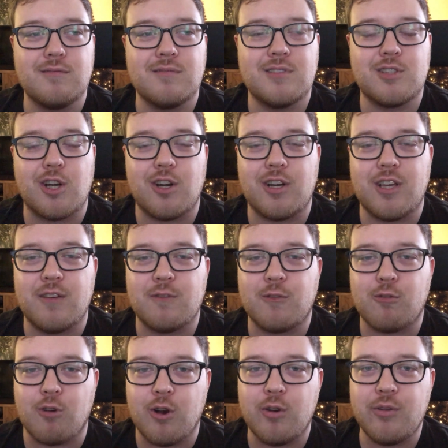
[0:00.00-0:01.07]
journey of
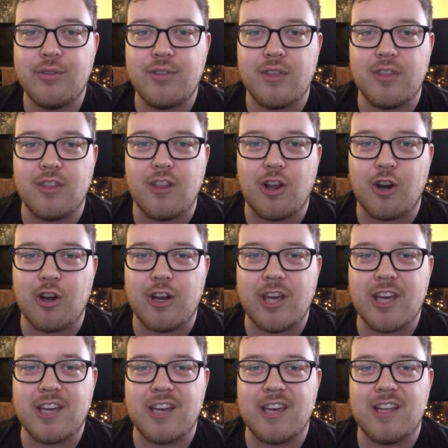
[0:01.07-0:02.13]
growth and
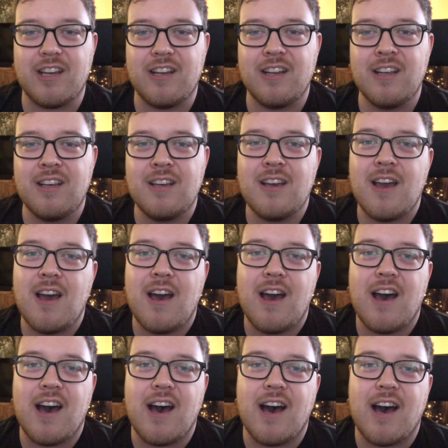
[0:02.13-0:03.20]
learning and
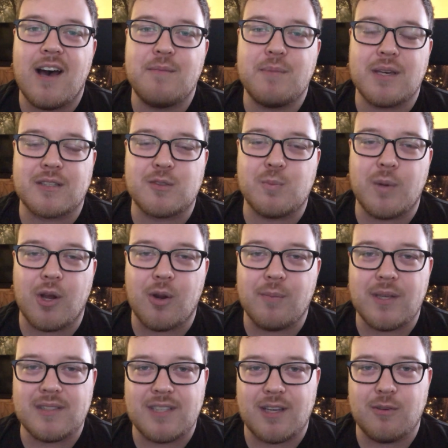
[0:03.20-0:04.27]

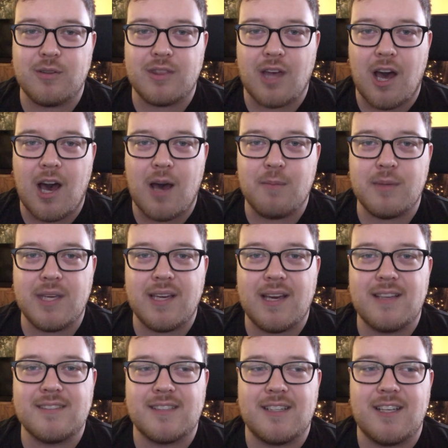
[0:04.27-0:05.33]
experimenting with the hobby
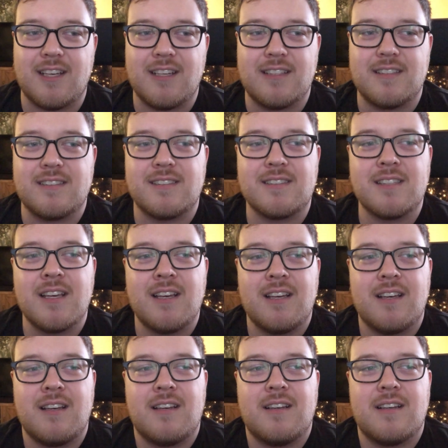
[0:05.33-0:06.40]
as it is
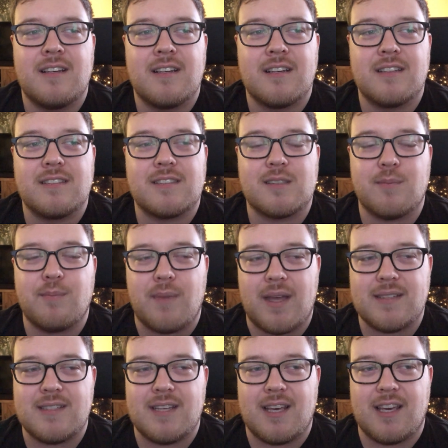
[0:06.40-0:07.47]

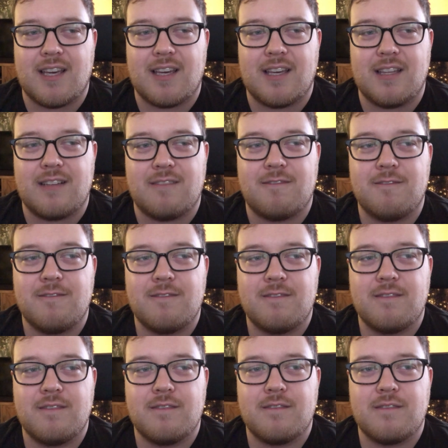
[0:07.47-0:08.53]
cementing and
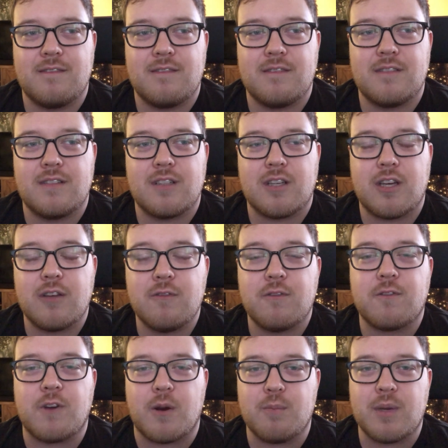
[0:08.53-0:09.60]

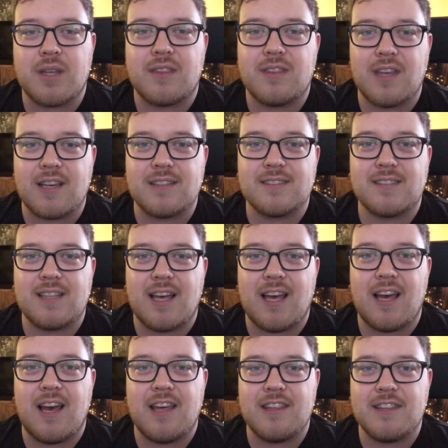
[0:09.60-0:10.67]
confirming things
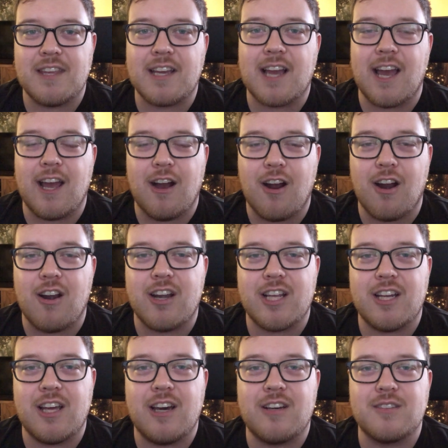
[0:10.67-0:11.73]
that I think I already
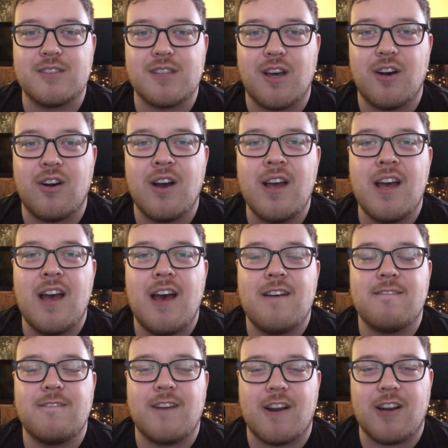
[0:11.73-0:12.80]
know. So
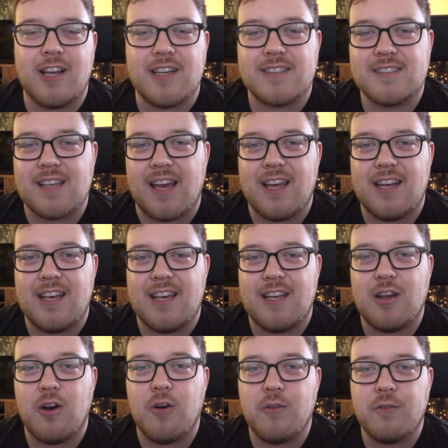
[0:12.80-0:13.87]
very excited.
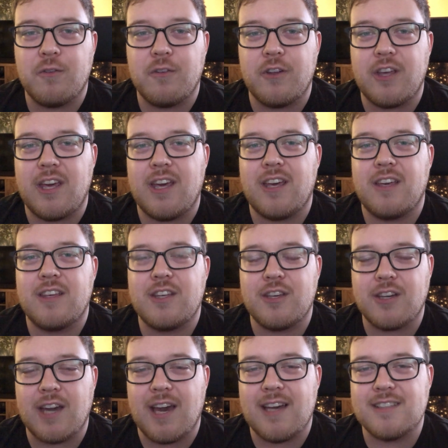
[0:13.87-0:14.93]
Hopefully you
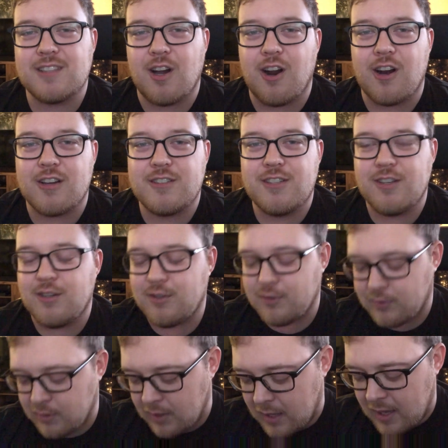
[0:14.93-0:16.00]
guys are
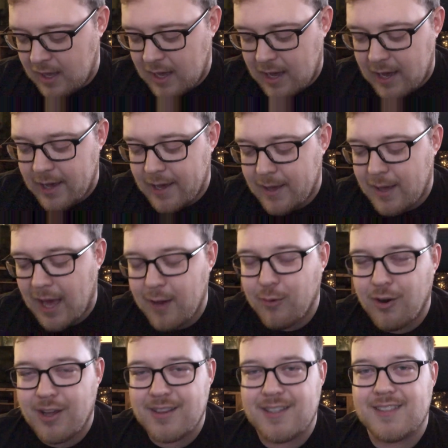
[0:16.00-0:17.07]
too. I
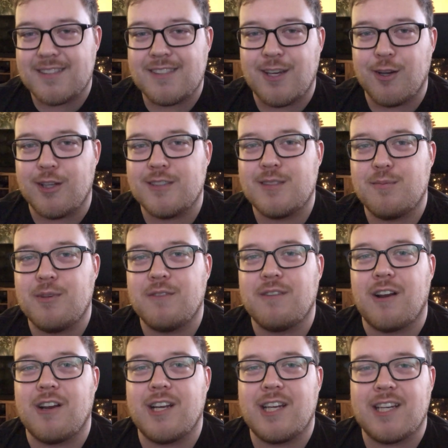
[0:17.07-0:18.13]
want this series to be
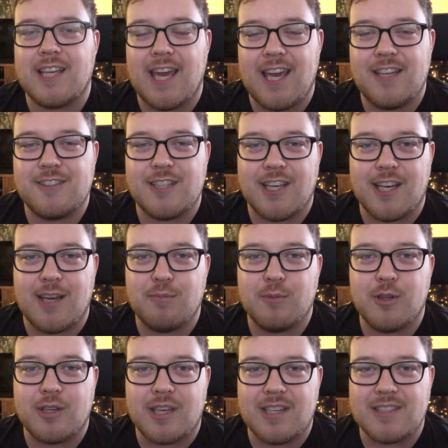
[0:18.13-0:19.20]
very engaging. I'm
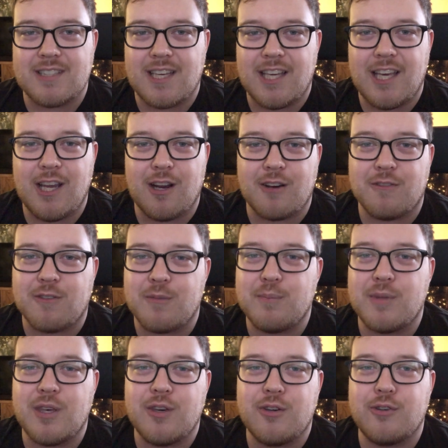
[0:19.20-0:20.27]
looking to hear from
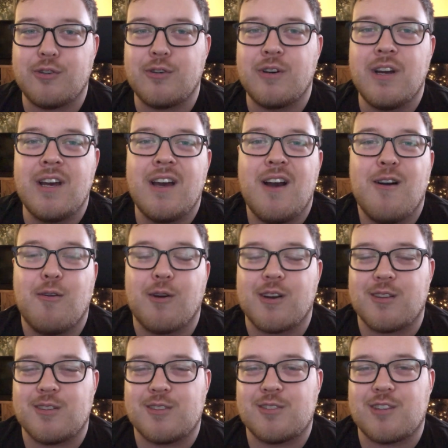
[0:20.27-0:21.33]
you. What
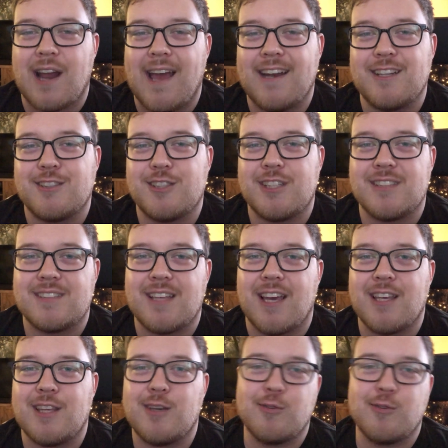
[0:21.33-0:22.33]
are the strategies that